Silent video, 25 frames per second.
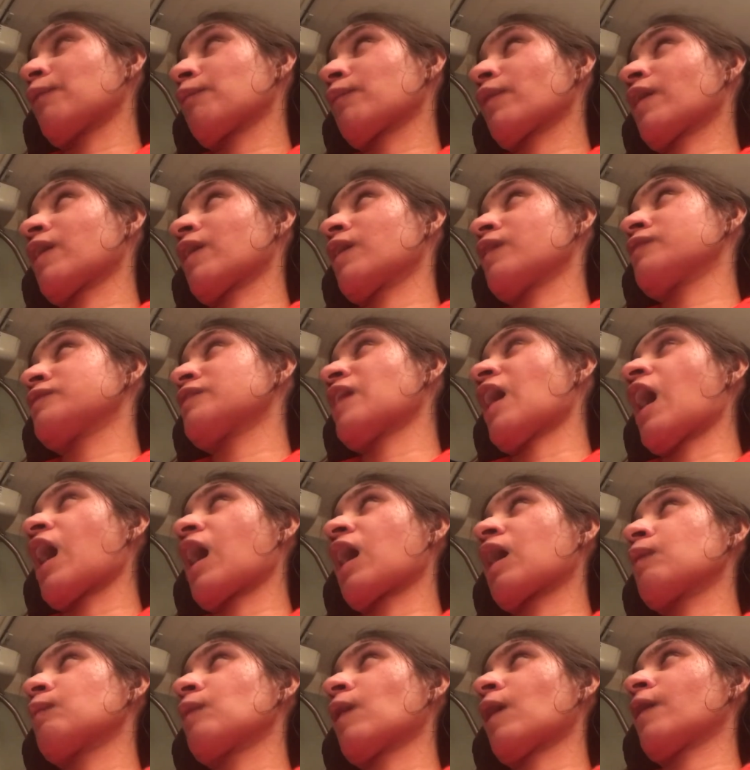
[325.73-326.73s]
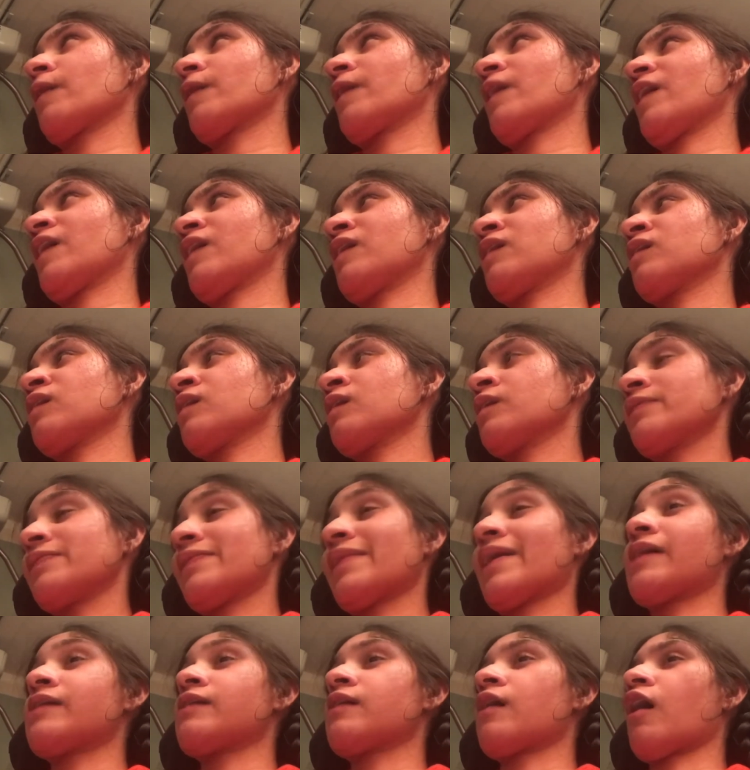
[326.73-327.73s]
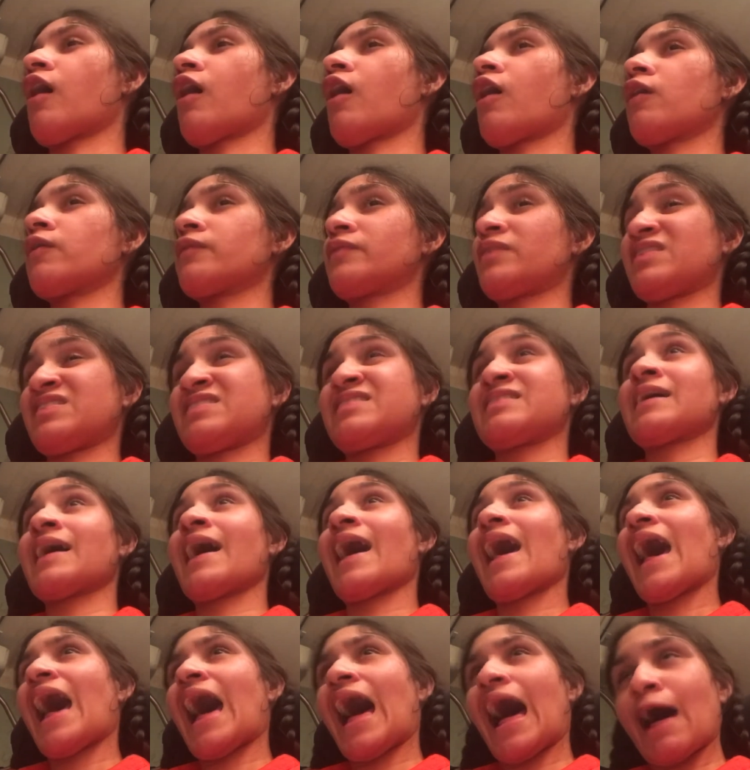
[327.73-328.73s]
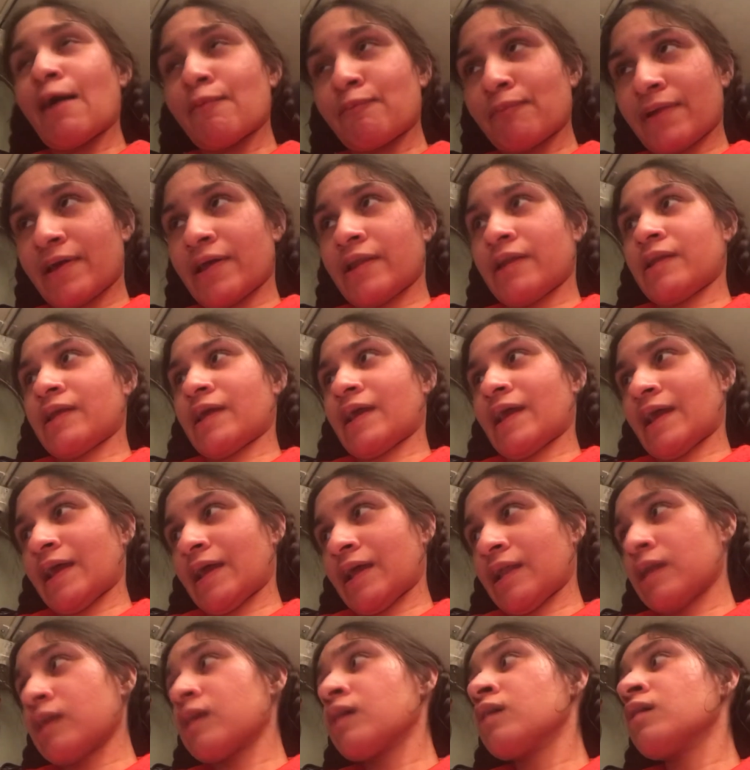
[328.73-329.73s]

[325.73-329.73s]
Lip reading: going to talk about it, that all this happened in.